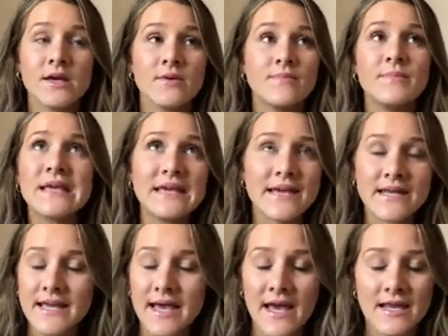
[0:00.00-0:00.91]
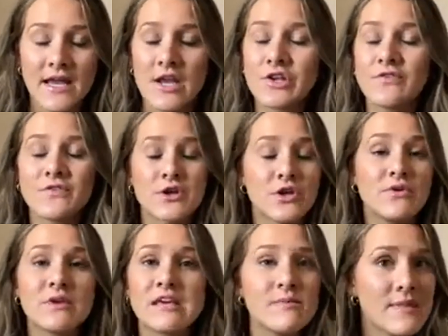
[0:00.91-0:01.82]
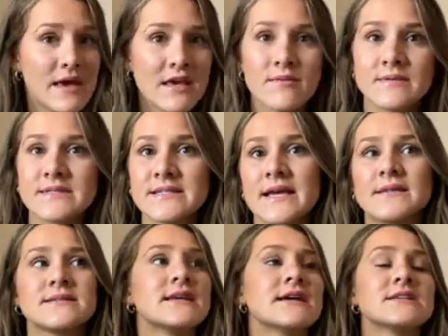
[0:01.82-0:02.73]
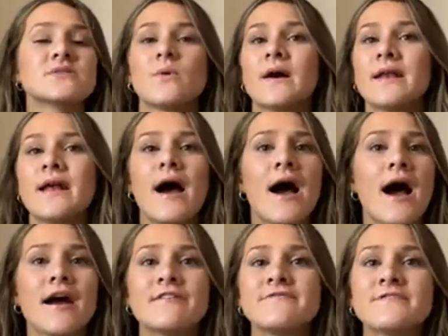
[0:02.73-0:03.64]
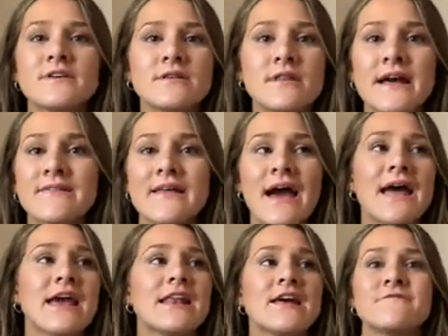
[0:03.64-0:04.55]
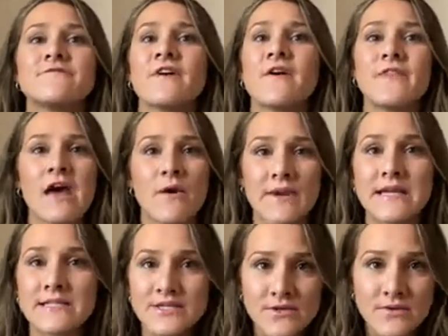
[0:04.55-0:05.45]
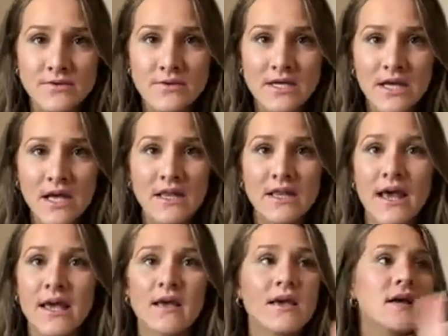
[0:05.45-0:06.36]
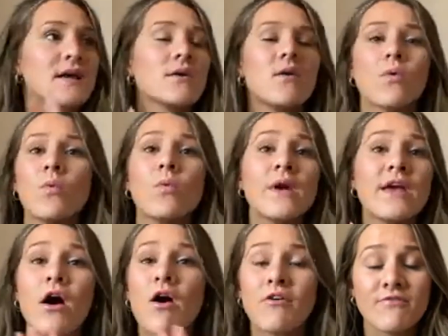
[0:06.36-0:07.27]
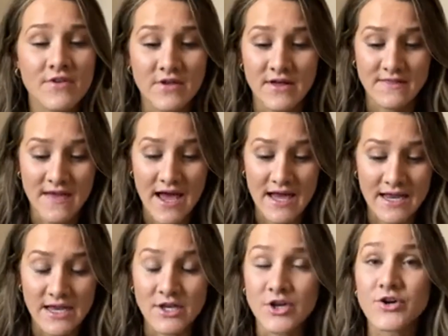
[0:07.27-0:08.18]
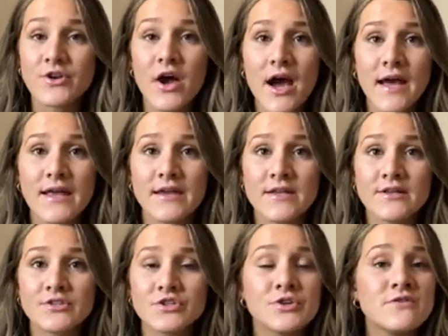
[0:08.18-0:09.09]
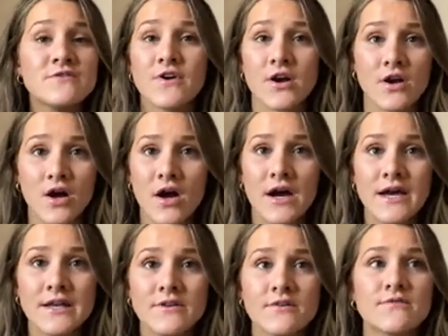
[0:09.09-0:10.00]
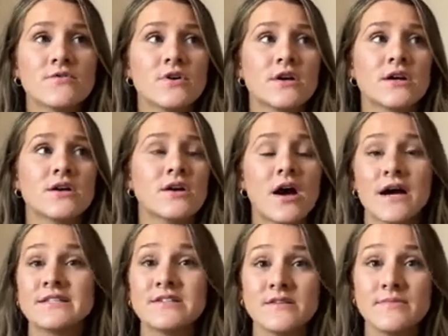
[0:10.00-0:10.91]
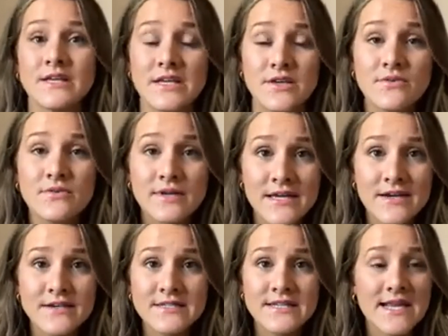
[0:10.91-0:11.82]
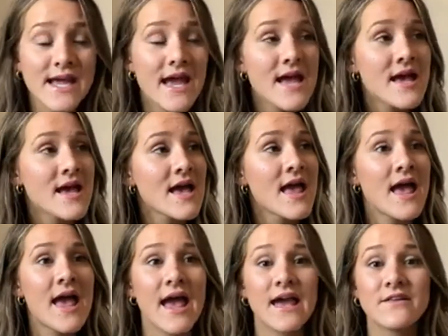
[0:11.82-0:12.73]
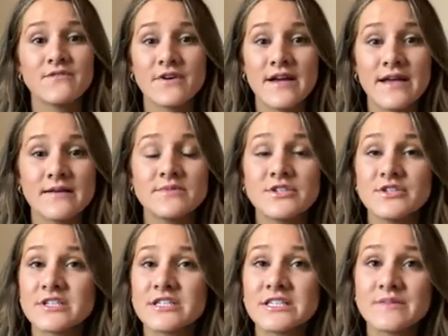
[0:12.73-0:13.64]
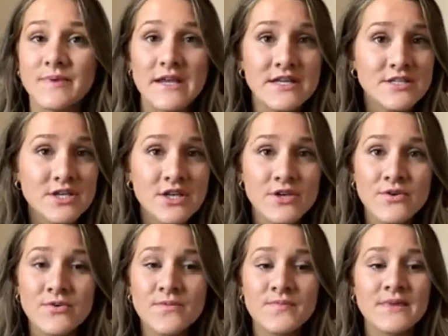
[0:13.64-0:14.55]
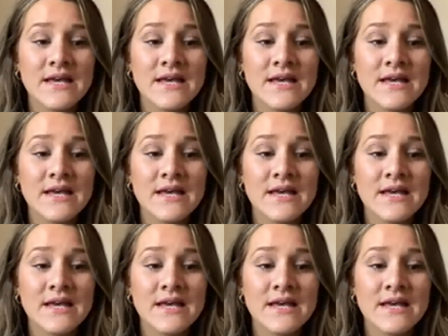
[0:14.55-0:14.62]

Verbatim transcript: begin again and you feel like you keep making mistakes, guess what? I feel like that and have felt that way too. Like we all feel like that, and you're not too far gone for God to meet you here today and for him to just speak to you.